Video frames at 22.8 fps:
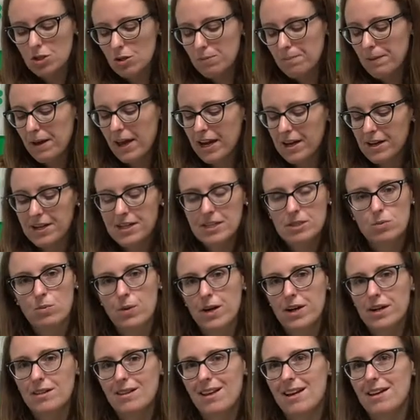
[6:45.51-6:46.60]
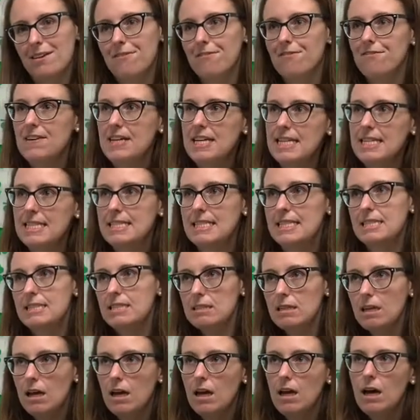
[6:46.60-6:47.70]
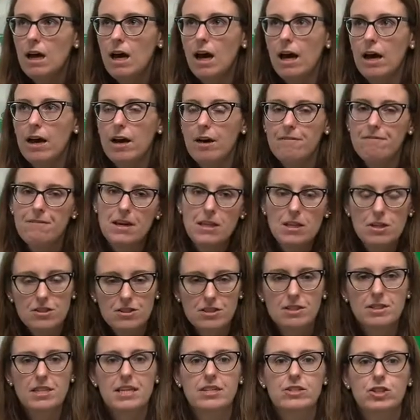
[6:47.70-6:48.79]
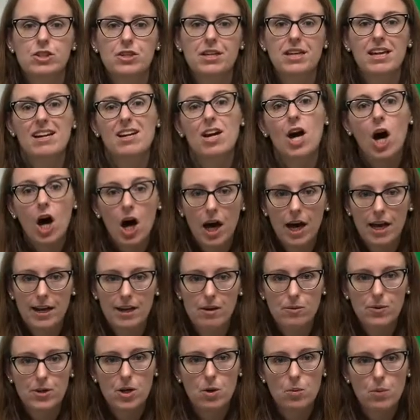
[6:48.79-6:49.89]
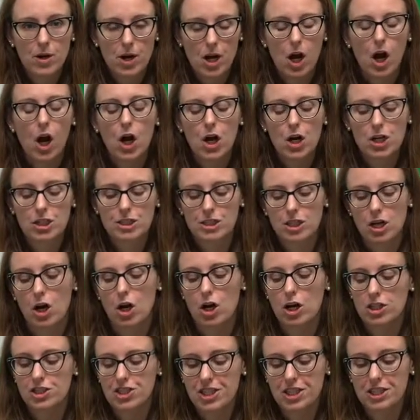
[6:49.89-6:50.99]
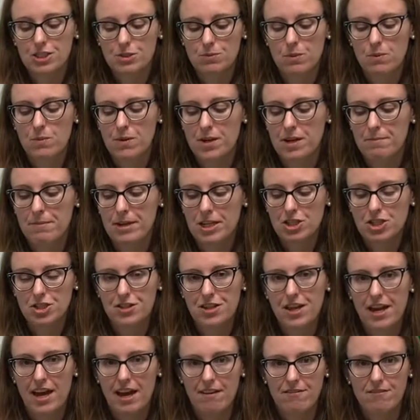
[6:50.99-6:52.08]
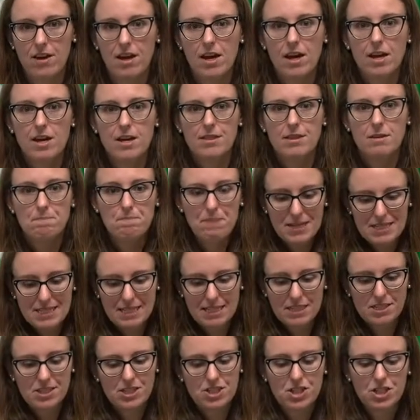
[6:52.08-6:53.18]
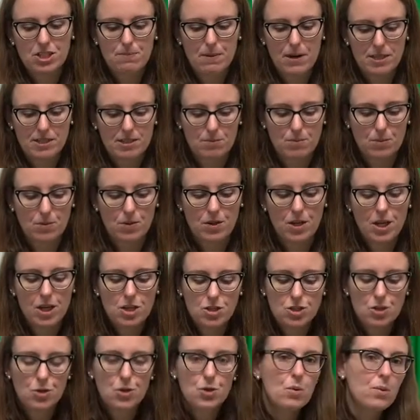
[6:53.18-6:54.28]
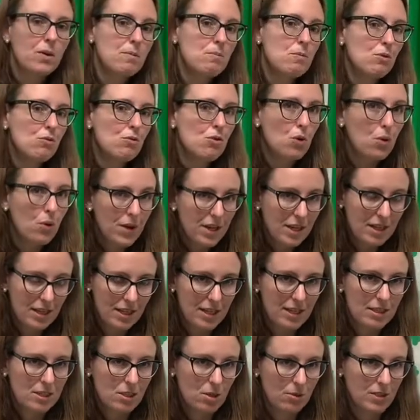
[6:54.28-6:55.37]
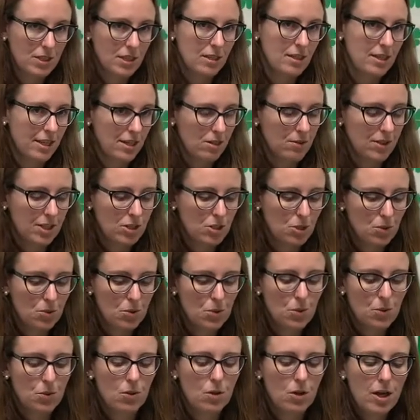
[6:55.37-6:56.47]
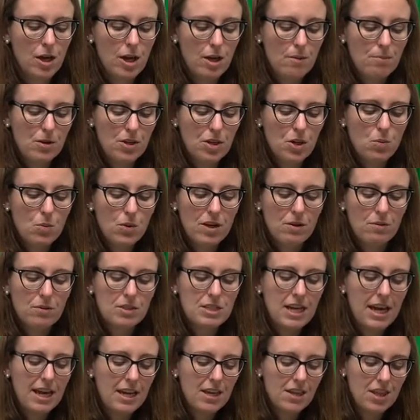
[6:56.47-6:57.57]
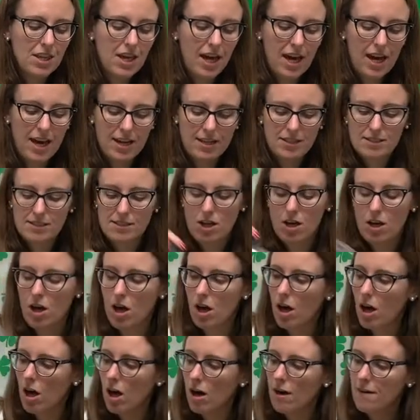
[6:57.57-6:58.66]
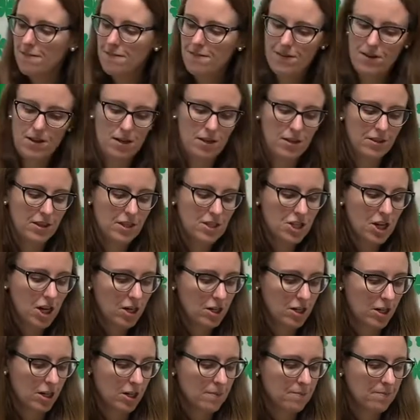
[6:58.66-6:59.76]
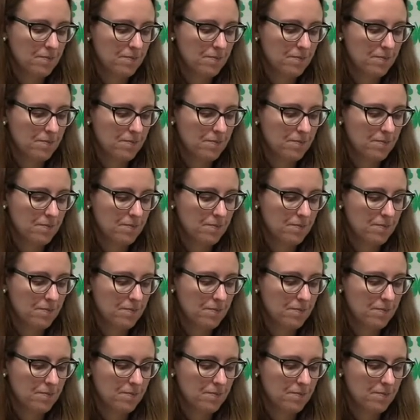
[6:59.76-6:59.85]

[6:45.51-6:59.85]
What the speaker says: areas where like feet and feathers and things could get caught, and we don't want to hurt our chicks. We want to make sure they have the best conditions possible. So you want to move quickly so that they don't get too cool, but you want to take the eggs off the turner.